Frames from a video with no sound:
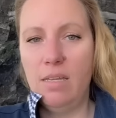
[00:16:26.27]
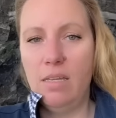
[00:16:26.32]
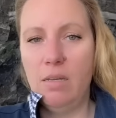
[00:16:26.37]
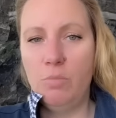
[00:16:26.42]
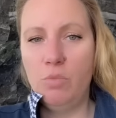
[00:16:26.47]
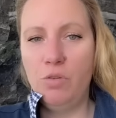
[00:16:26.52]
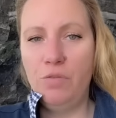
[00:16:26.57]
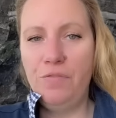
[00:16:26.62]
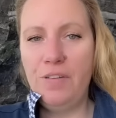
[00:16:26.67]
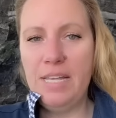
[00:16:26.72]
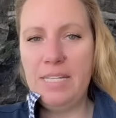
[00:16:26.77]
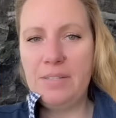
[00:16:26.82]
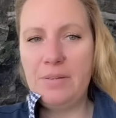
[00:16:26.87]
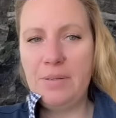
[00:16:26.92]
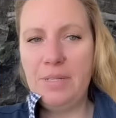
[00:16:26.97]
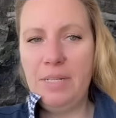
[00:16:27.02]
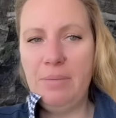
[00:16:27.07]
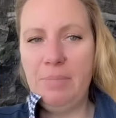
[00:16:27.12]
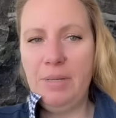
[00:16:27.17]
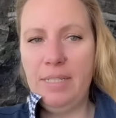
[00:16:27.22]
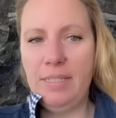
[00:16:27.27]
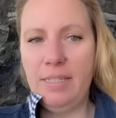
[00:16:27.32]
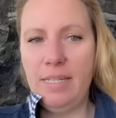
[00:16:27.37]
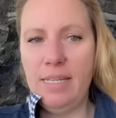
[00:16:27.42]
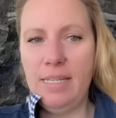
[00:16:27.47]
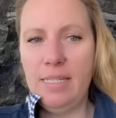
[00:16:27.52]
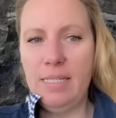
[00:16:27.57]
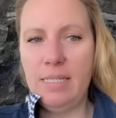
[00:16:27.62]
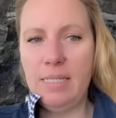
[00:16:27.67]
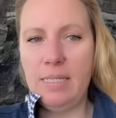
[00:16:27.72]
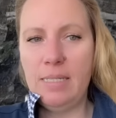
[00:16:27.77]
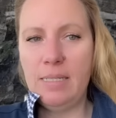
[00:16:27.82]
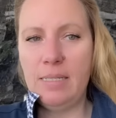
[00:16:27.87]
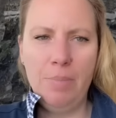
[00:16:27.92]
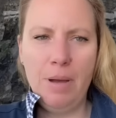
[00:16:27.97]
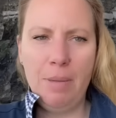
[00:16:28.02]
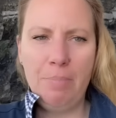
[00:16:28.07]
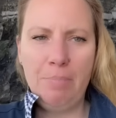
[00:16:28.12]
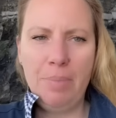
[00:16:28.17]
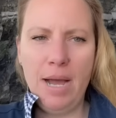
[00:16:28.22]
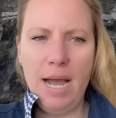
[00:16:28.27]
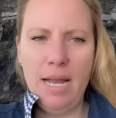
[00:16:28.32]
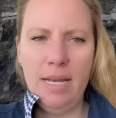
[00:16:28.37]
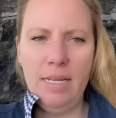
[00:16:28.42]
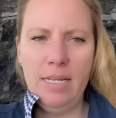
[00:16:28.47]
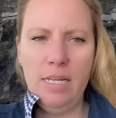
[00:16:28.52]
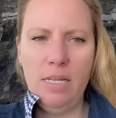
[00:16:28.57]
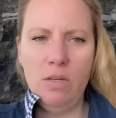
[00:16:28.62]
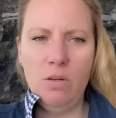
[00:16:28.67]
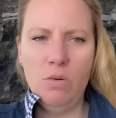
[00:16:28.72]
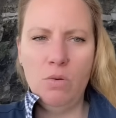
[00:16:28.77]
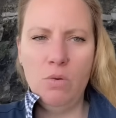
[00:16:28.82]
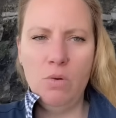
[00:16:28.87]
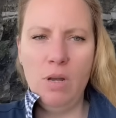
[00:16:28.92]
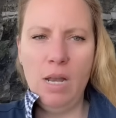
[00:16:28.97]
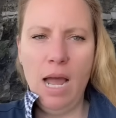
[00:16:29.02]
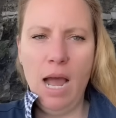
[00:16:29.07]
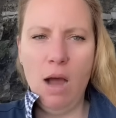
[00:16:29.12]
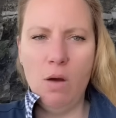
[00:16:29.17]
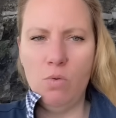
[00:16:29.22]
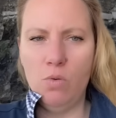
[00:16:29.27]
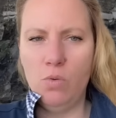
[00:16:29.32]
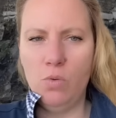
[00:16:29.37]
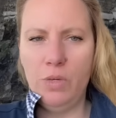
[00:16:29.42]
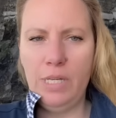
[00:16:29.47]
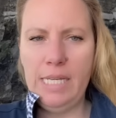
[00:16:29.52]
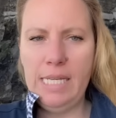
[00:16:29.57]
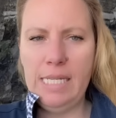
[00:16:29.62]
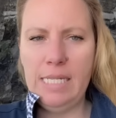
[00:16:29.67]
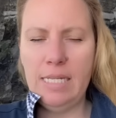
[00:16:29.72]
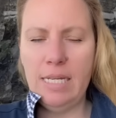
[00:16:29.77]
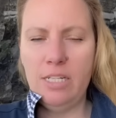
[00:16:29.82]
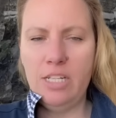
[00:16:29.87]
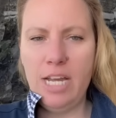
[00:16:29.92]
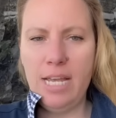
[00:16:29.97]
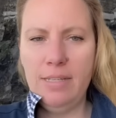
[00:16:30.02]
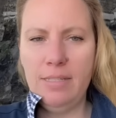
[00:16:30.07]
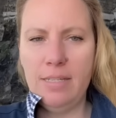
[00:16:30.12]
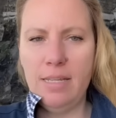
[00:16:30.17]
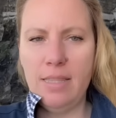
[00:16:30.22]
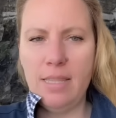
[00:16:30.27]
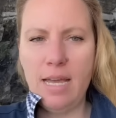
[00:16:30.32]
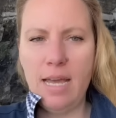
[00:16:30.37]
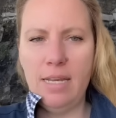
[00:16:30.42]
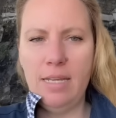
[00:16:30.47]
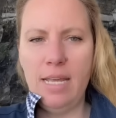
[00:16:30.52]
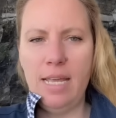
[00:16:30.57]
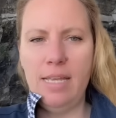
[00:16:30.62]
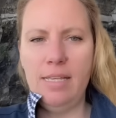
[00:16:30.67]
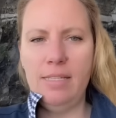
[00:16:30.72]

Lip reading: Professor Dimitris Papanikolaou, he suggested that a